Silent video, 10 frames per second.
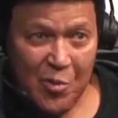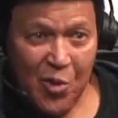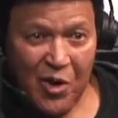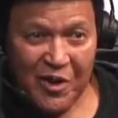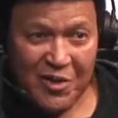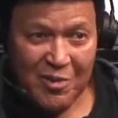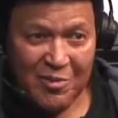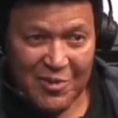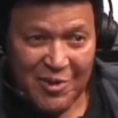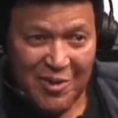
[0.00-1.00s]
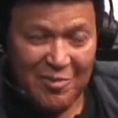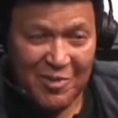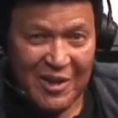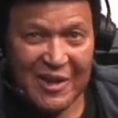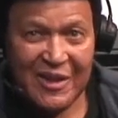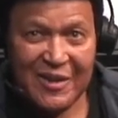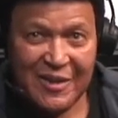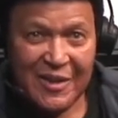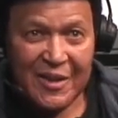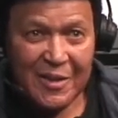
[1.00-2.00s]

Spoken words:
walking the runway, and